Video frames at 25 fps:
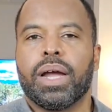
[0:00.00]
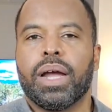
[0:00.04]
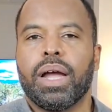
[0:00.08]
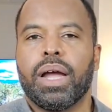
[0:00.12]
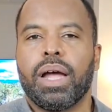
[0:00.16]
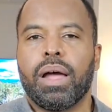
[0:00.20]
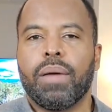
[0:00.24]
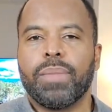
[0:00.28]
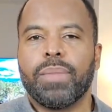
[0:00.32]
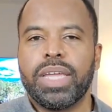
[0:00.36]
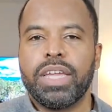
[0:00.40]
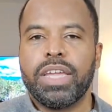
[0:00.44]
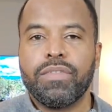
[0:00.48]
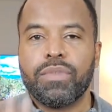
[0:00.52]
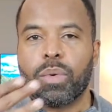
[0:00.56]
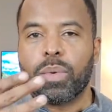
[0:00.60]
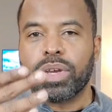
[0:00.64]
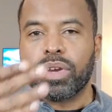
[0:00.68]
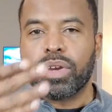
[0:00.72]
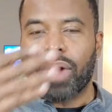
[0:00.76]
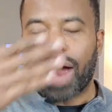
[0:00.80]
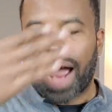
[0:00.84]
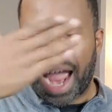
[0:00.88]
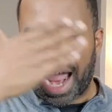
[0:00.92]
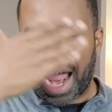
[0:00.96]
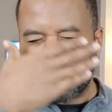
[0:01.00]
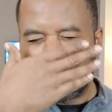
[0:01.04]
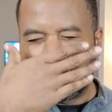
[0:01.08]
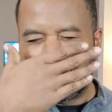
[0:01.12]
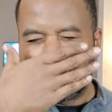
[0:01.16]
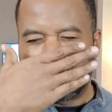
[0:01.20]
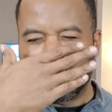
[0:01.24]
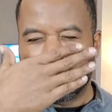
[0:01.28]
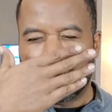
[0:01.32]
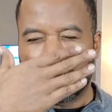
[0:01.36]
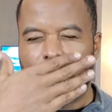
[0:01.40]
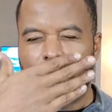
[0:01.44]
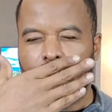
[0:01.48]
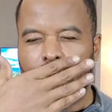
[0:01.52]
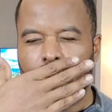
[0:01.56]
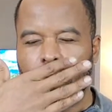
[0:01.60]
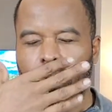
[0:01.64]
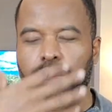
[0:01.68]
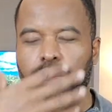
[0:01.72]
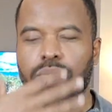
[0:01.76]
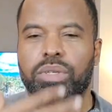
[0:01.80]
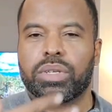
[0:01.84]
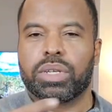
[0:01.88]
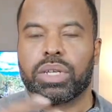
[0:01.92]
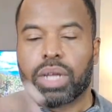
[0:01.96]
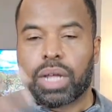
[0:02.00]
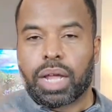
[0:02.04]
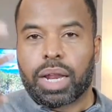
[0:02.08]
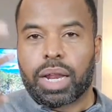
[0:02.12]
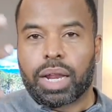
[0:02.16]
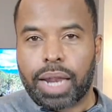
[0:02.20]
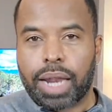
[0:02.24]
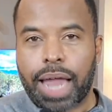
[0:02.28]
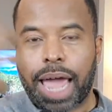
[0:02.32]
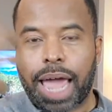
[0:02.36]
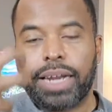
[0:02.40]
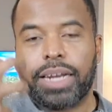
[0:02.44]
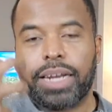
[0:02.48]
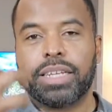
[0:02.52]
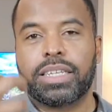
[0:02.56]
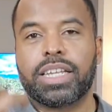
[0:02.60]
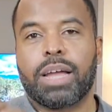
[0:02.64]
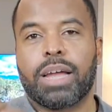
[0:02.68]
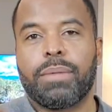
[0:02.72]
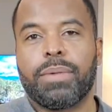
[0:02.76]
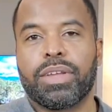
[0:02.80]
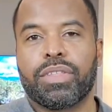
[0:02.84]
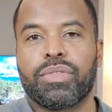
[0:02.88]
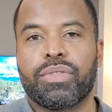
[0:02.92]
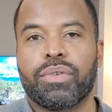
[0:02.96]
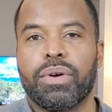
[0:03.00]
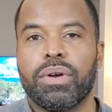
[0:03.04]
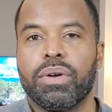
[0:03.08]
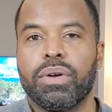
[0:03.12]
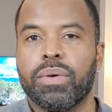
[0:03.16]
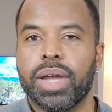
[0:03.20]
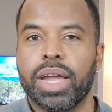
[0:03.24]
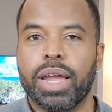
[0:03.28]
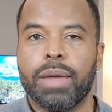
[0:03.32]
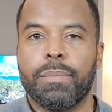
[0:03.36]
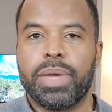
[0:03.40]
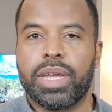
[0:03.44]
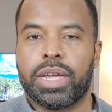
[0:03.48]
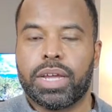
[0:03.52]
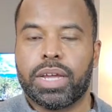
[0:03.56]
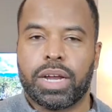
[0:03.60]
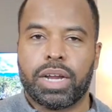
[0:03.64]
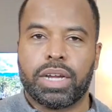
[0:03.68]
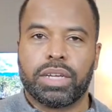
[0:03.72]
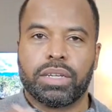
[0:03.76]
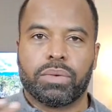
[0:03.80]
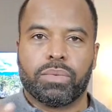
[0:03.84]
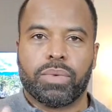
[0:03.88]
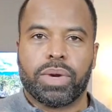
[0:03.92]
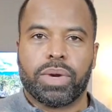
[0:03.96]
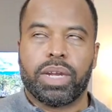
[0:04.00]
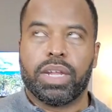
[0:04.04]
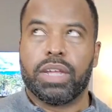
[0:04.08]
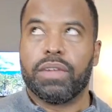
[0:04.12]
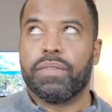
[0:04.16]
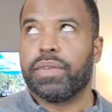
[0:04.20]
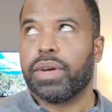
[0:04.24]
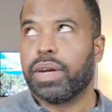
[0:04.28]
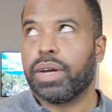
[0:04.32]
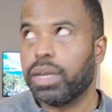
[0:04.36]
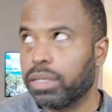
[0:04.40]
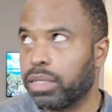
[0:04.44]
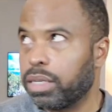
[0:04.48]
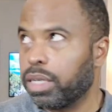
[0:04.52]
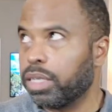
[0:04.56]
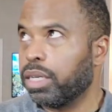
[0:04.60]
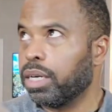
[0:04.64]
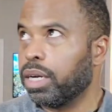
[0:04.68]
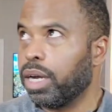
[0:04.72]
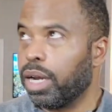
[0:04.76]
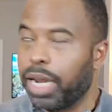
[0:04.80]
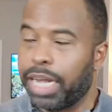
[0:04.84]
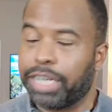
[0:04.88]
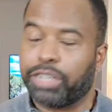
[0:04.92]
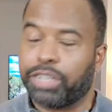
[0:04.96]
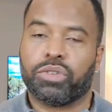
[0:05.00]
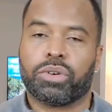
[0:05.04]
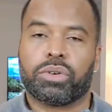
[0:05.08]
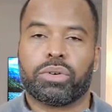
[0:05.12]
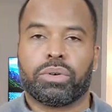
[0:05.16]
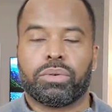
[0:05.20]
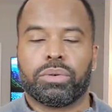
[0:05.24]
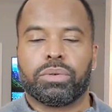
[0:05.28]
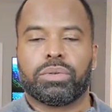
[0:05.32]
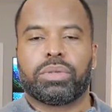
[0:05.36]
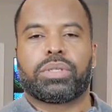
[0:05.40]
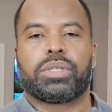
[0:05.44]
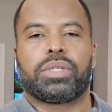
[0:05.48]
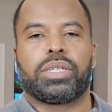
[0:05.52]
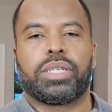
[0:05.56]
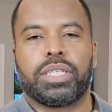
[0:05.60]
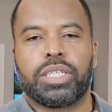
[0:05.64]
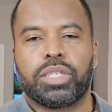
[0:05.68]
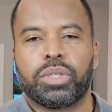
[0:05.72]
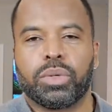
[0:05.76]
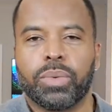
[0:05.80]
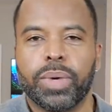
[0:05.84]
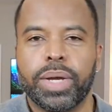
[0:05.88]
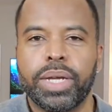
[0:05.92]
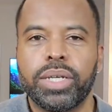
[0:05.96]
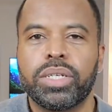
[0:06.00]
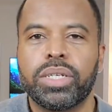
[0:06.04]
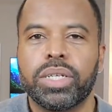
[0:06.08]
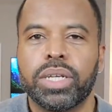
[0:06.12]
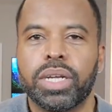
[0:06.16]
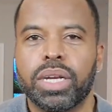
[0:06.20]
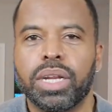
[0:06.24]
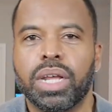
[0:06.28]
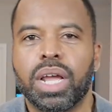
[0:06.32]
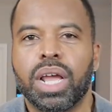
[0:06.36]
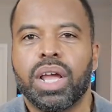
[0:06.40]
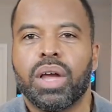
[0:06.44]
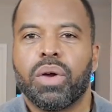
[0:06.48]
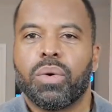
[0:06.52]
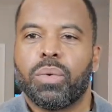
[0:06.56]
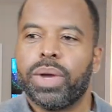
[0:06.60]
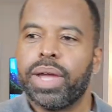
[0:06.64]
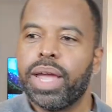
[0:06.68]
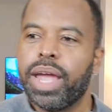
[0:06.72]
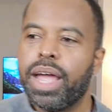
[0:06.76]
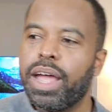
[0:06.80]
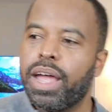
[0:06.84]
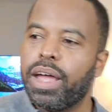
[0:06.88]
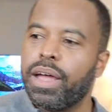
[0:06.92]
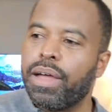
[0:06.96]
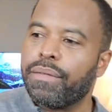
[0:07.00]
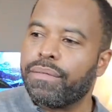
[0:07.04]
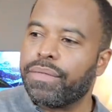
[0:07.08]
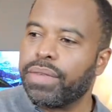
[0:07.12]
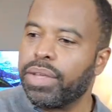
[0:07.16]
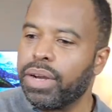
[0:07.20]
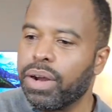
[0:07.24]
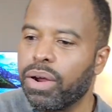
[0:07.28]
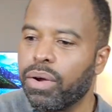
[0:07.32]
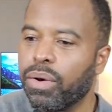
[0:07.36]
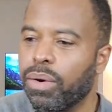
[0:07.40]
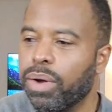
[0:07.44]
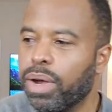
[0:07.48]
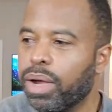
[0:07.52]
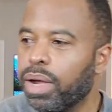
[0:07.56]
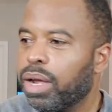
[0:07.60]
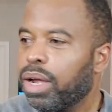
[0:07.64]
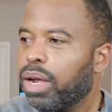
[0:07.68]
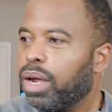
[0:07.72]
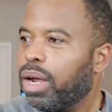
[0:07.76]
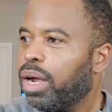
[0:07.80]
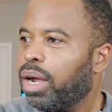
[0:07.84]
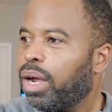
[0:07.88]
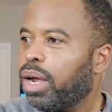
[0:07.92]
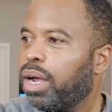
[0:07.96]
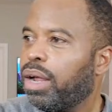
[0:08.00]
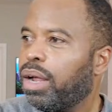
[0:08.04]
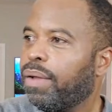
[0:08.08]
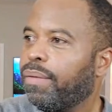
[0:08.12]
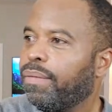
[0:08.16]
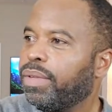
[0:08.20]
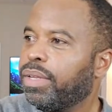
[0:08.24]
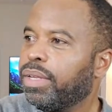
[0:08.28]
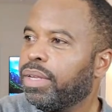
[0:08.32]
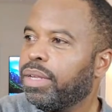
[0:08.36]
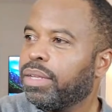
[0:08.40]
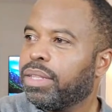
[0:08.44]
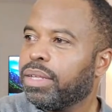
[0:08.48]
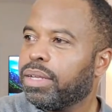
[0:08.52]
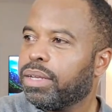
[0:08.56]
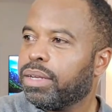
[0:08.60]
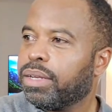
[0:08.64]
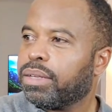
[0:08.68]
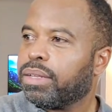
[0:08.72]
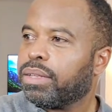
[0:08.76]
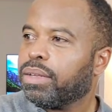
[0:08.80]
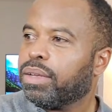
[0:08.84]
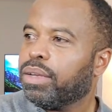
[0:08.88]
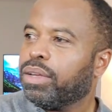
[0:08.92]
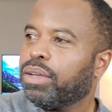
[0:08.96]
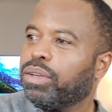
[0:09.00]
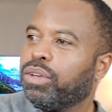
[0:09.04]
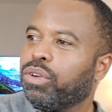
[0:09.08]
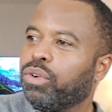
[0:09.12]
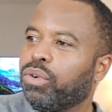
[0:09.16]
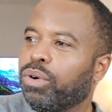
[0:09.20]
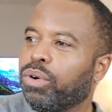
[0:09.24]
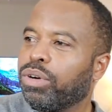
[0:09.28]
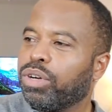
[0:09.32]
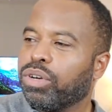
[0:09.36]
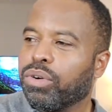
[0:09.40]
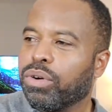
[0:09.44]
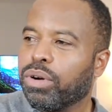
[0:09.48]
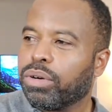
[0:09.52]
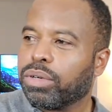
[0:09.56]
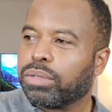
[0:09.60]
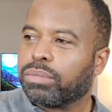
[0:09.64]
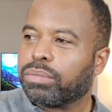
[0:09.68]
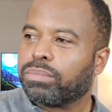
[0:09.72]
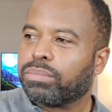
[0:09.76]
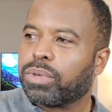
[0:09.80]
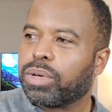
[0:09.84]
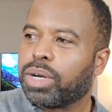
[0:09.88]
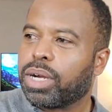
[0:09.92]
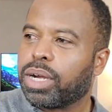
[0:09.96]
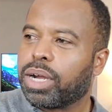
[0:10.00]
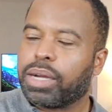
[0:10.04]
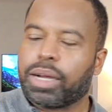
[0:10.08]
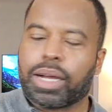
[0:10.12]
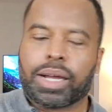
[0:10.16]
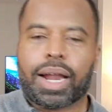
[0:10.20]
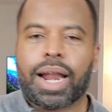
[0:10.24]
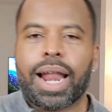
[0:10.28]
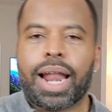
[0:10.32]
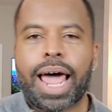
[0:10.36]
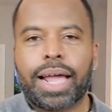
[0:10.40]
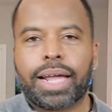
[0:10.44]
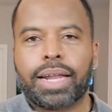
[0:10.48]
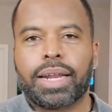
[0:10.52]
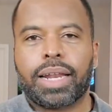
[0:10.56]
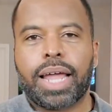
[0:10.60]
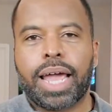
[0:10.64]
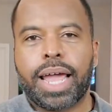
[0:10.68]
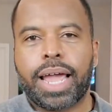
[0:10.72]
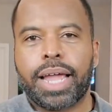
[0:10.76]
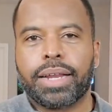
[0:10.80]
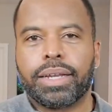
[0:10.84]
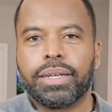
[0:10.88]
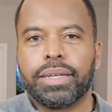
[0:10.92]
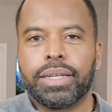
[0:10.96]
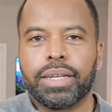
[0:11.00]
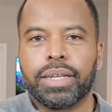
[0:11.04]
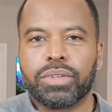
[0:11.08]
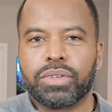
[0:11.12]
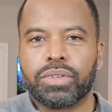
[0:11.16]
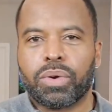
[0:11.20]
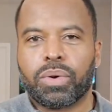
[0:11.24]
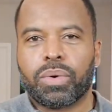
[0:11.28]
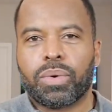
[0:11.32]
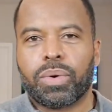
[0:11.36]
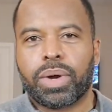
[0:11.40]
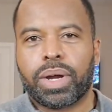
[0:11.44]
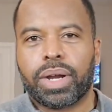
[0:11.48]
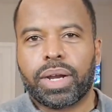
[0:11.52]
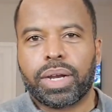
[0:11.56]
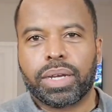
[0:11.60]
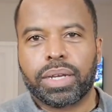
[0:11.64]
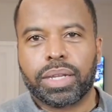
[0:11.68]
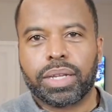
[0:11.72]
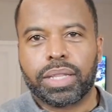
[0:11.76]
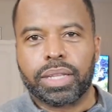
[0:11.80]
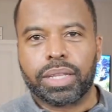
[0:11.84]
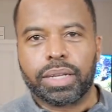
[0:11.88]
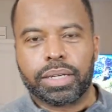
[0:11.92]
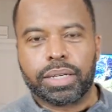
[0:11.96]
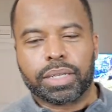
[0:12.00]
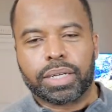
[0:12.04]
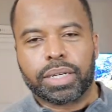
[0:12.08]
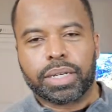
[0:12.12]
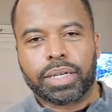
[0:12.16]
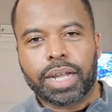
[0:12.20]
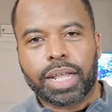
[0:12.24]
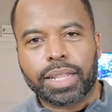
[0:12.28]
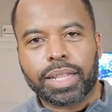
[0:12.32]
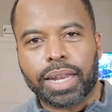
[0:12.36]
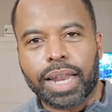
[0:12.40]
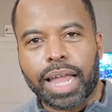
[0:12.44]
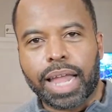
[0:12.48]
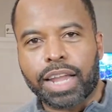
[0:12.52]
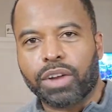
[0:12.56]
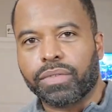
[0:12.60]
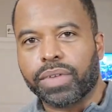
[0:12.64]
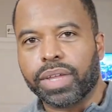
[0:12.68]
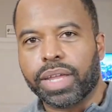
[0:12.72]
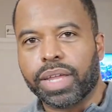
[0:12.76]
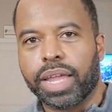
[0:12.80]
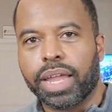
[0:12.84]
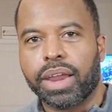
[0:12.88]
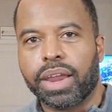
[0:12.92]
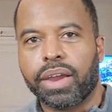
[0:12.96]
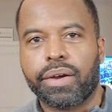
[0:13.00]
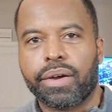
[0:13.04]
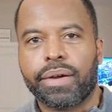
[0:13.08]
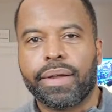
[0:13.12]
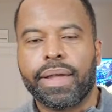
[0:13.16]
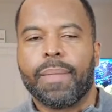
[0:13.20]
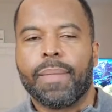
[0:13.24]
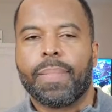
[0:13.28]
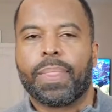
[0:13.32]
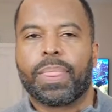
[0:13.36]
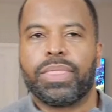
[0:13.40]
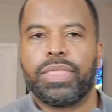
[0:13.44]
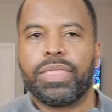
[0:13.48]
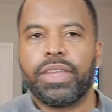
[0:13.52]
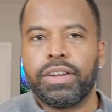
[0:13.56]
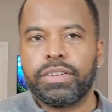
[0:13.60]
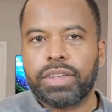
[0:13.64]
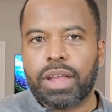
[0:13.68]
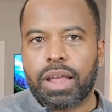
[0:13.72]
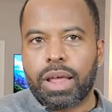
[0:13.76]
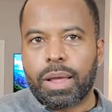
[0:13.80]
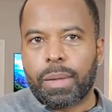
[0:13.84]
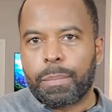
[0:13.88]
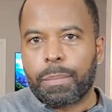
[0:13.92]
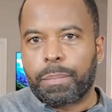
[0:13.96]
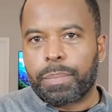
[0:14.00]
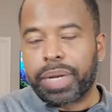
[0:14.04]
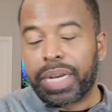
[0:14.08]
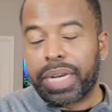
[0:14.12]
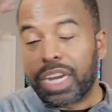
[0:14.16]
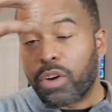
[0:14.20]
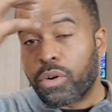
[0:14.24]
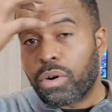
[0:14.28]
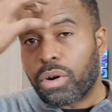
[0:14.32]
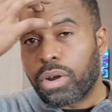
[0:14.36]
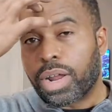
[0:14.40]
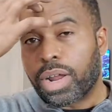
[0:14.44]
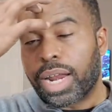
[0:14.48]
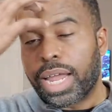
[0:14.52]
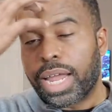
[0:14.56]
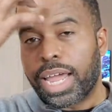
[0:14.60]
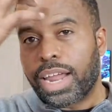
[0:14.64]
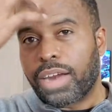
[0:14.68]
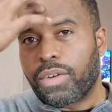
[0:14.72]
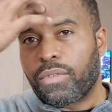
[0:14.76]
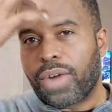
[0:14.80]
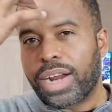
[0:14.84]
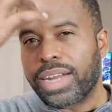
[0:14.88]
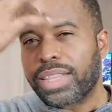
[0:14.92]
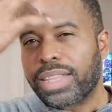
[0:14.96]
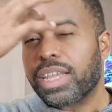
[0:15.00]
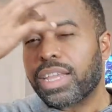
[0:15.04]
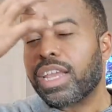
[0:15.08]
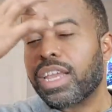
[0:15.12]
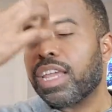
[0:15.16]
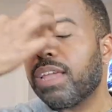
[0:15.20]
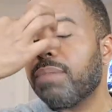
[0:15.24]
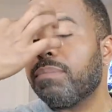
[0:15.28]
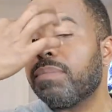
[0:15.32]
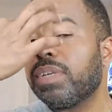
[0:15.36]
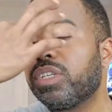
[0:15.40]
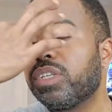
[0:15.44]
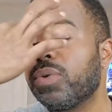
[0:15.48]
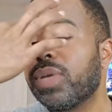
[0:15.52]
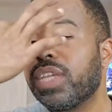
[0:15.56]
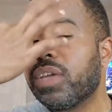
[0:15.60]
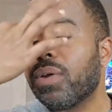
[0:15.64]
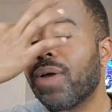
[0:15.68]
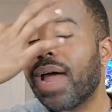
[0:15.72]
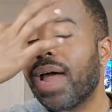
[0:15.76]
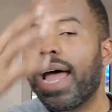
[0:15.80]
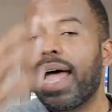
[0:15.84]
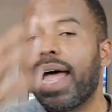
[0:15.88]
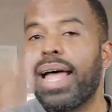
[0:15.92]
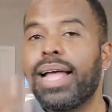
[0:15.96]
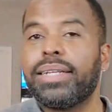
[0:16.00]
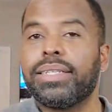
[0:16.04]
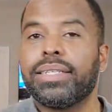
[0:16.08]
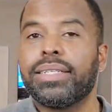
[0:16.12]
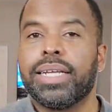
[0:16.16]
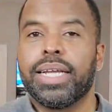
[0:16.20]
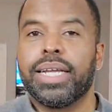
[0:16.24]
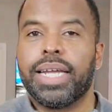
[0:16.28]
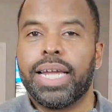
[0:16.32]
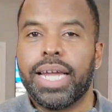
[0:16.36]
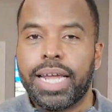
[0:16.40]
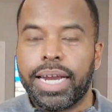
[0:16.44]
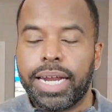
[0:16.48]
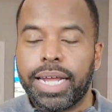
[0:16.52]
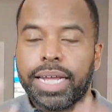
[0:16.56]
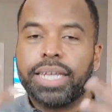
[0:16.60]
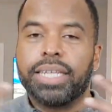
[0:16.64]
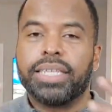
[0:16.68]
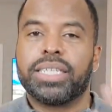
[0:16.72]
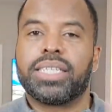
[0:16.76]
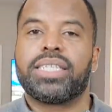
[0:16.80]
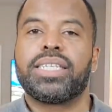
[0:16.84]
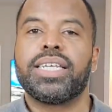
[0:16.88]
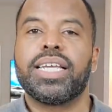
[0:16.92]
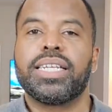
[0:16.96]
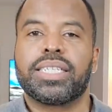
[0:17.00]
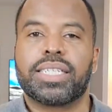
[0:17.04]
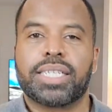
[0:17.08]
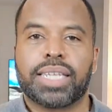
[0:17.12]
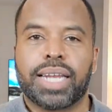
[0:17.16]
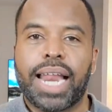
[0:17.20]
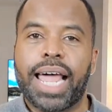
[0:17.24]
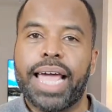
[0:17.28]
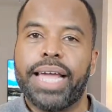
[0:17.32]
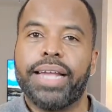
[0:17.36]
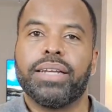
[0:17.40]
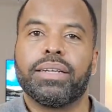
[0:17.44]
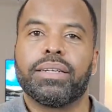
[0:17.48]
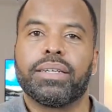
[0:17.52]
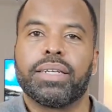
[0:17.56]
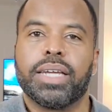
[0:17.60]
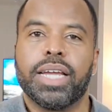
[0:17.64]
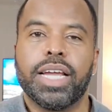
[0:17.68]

Uh, even when your eyelids are closed, light is coming through. And because we live in a, such an electrical situation, we have you know uh, the the your your clock light is on. There's another light over here. There's a pineal gland right there in between your eyes, and it can sense light.